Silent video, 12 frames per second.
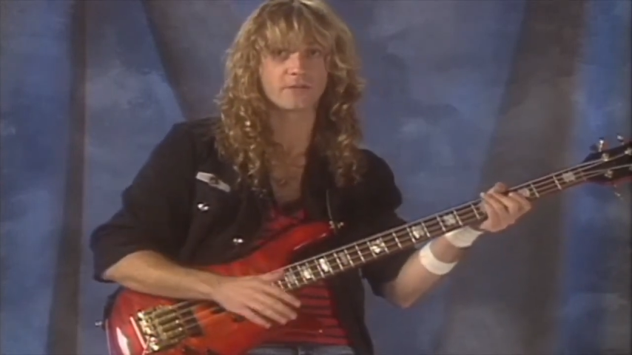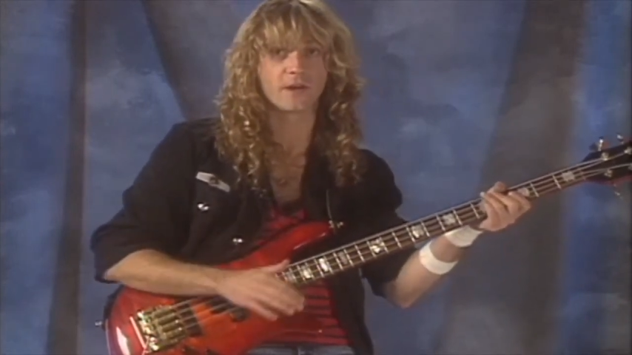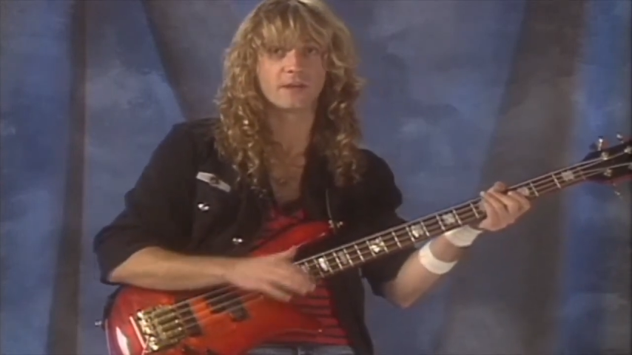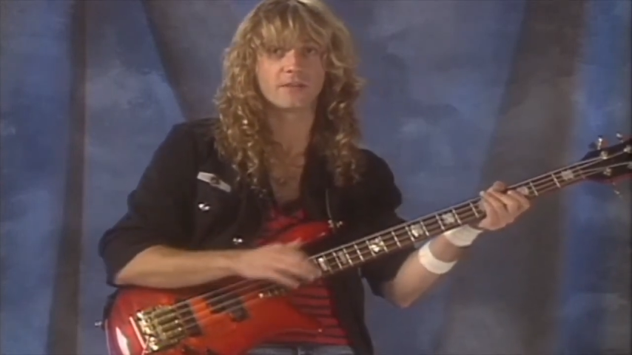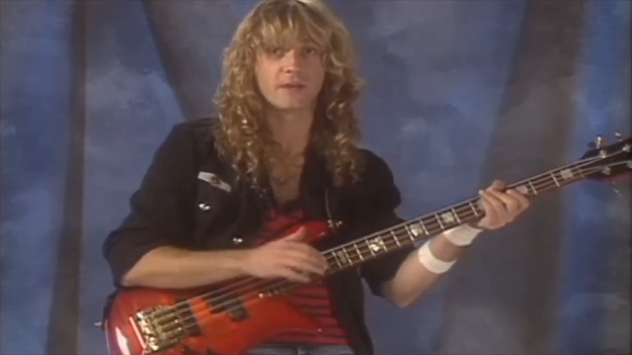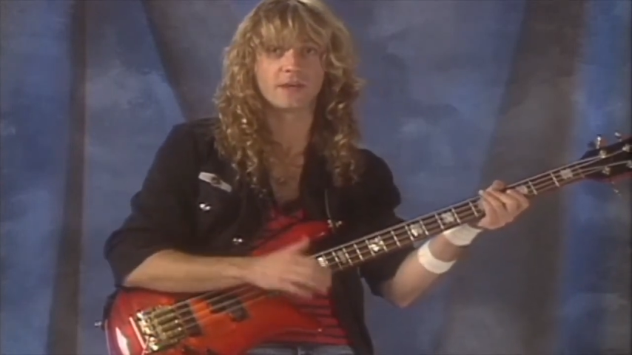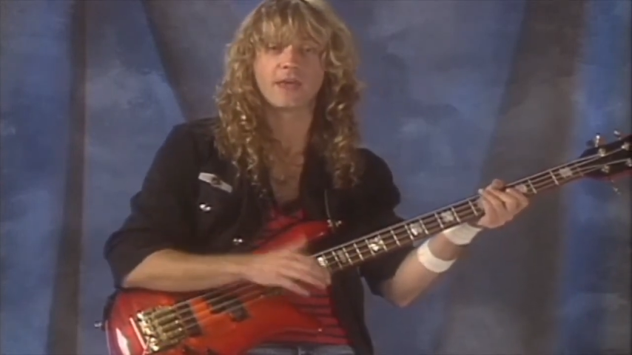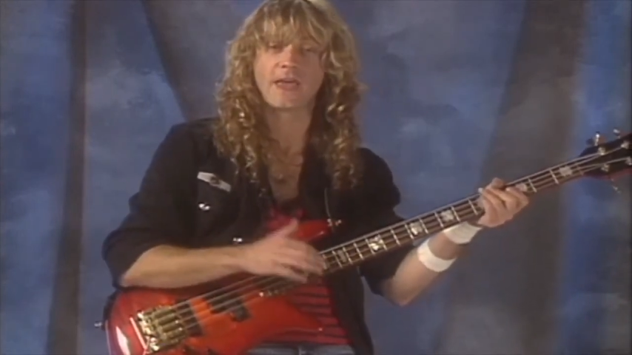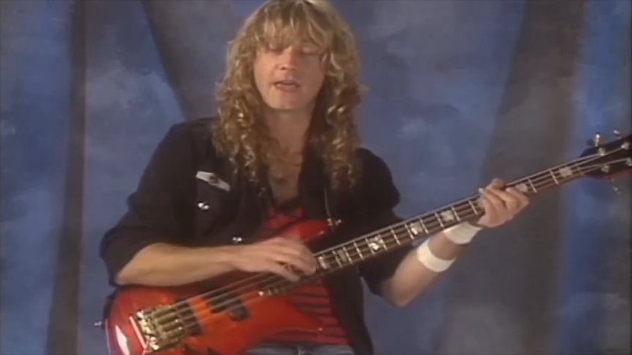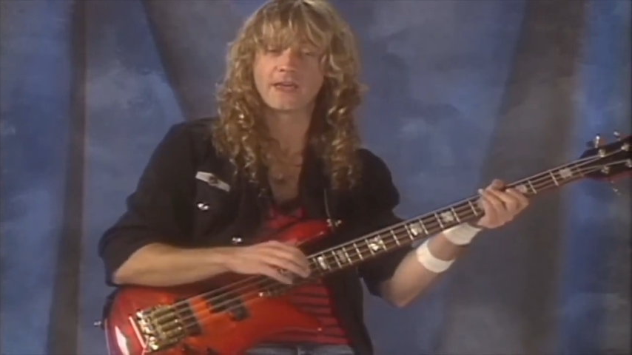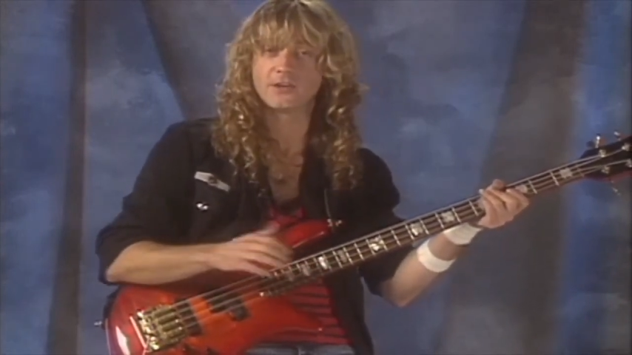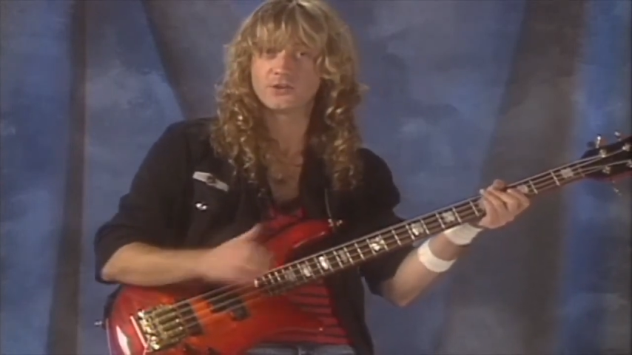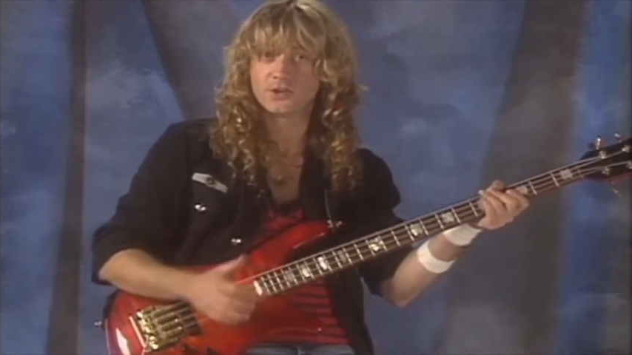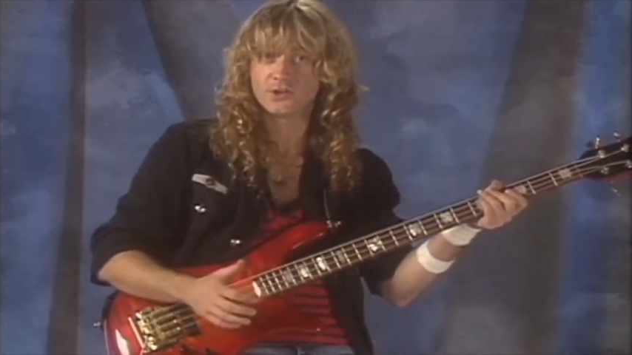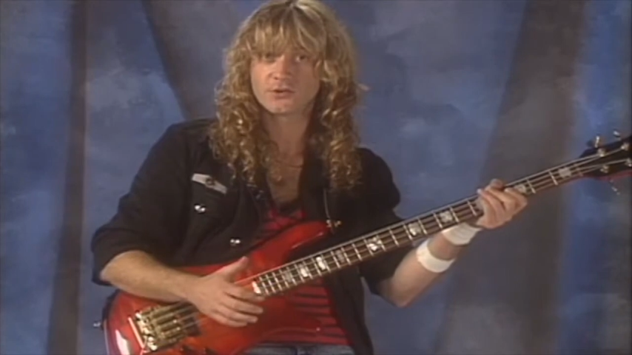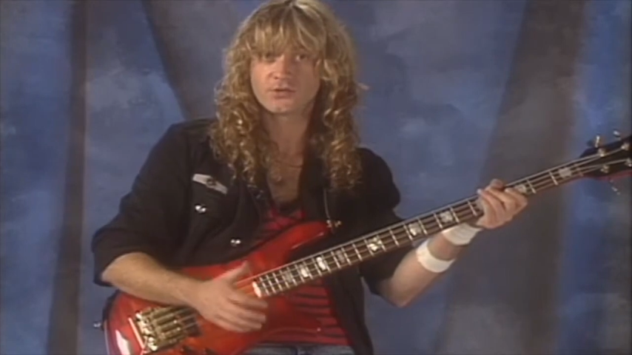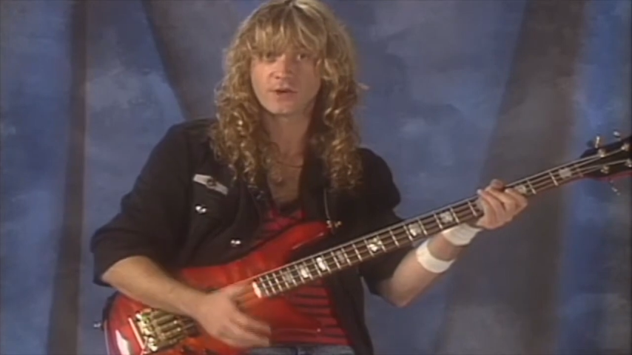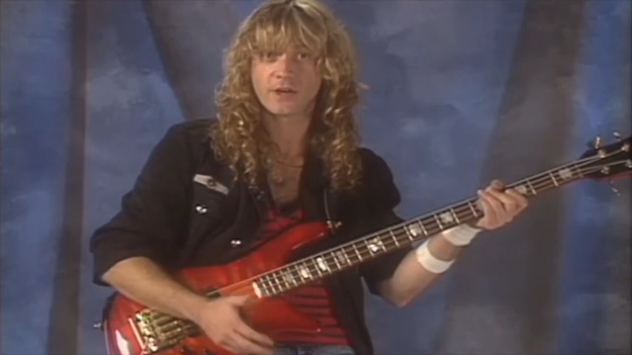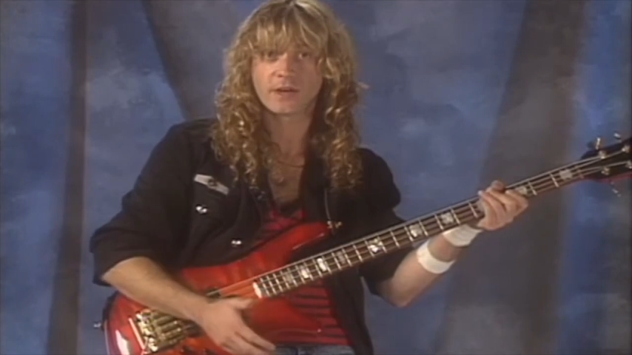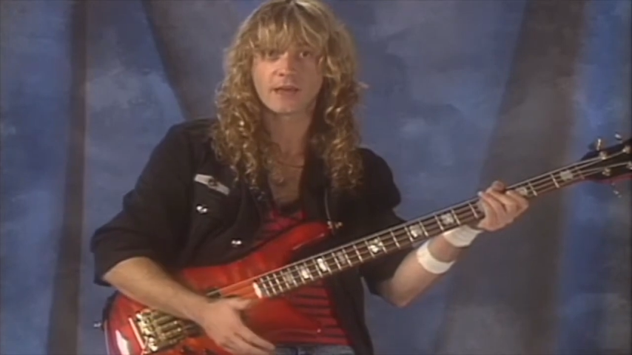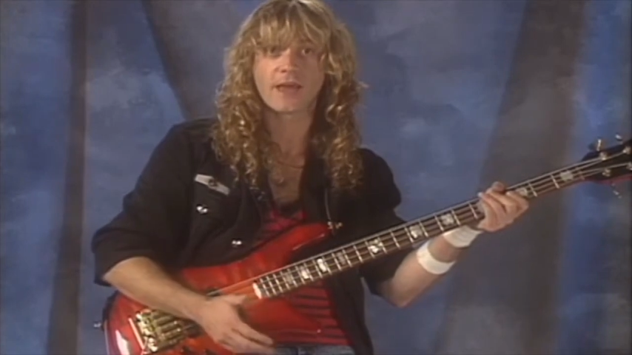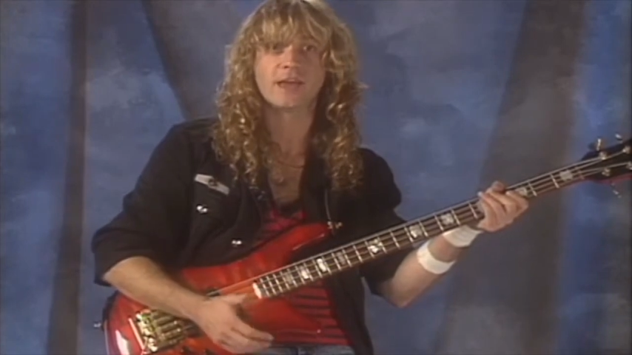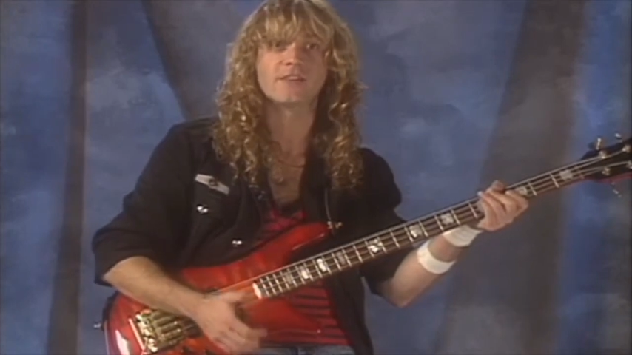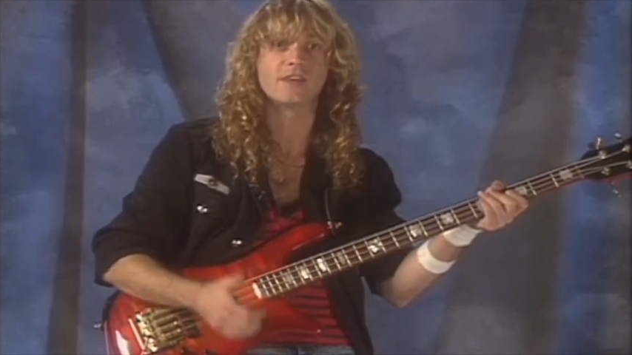on the A and G string
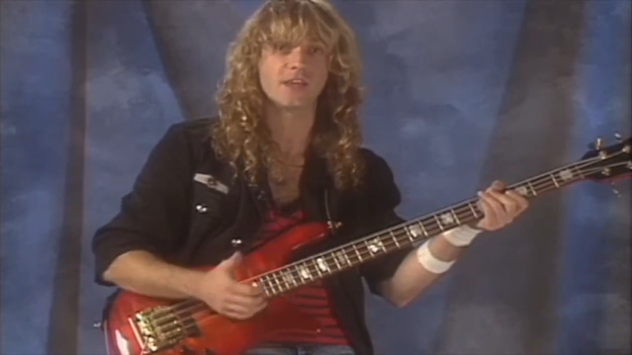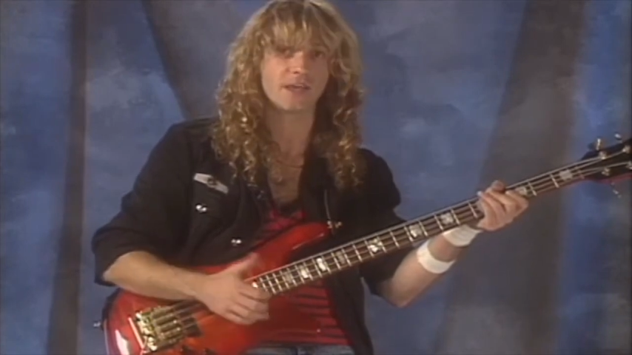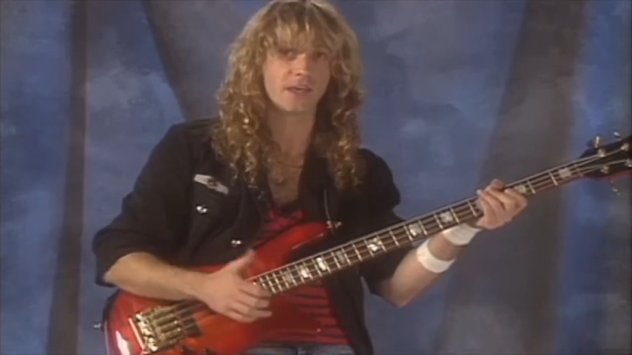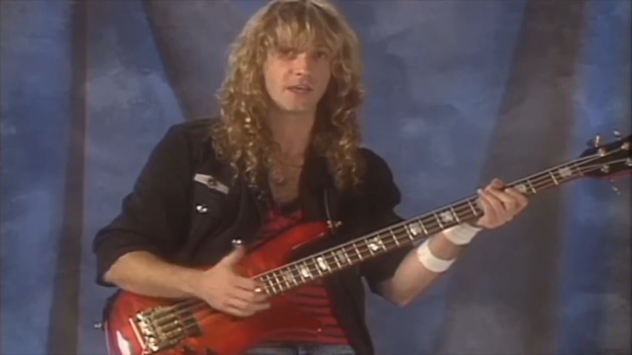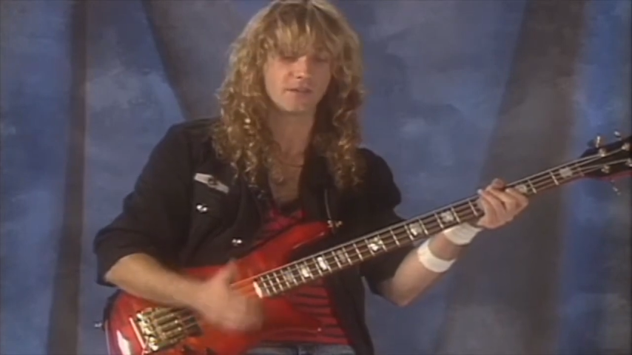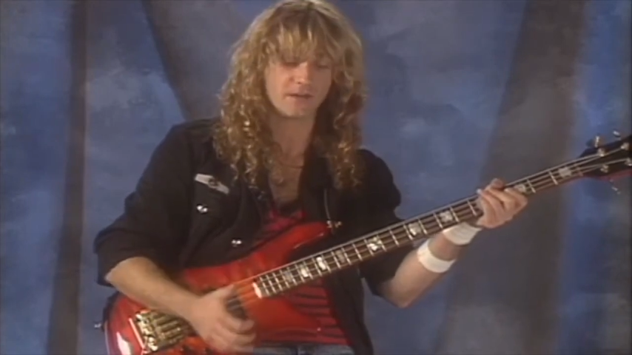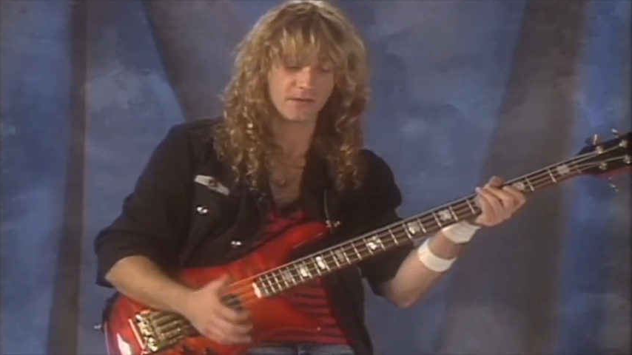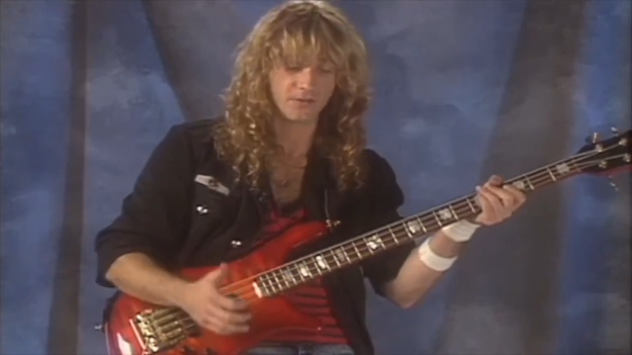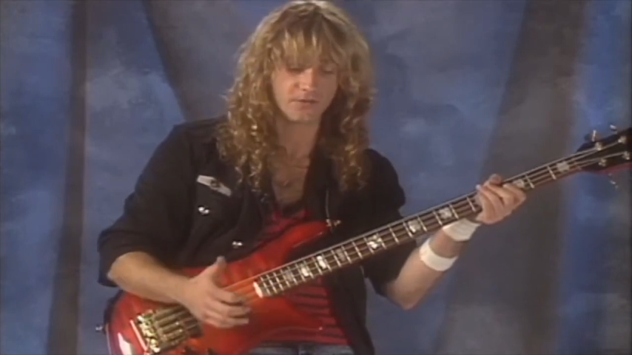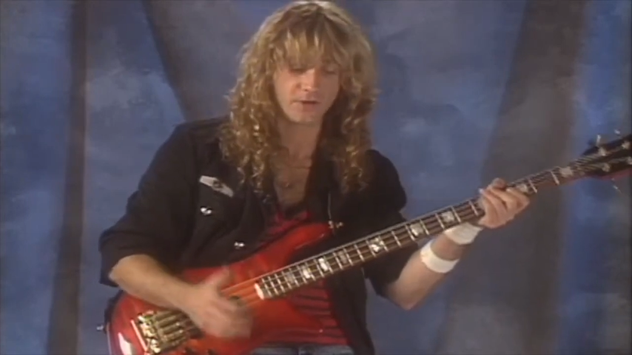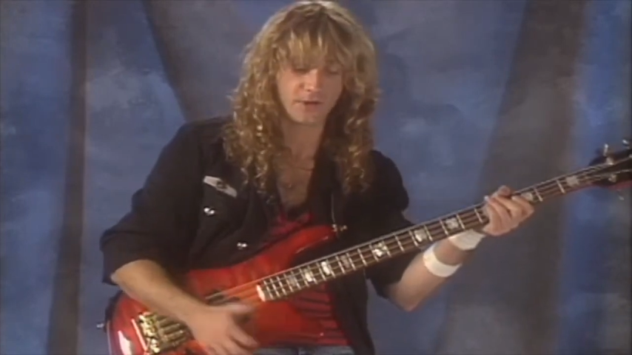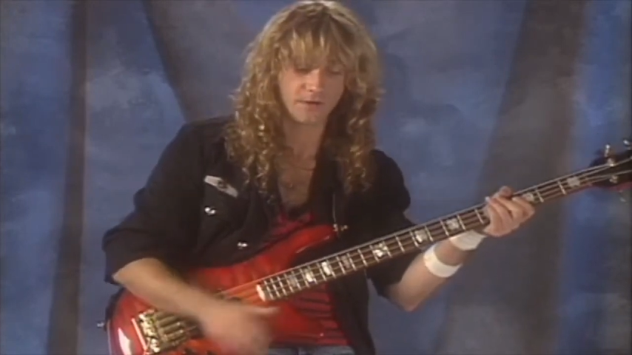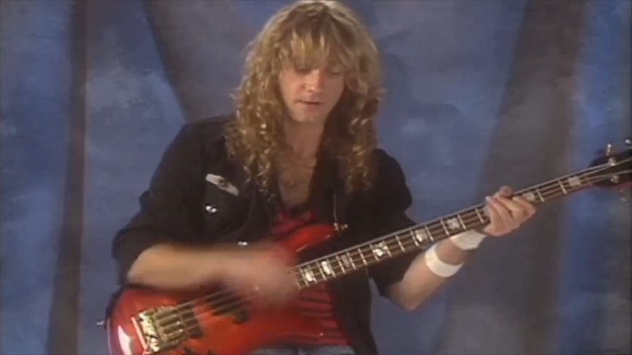and the E and D string.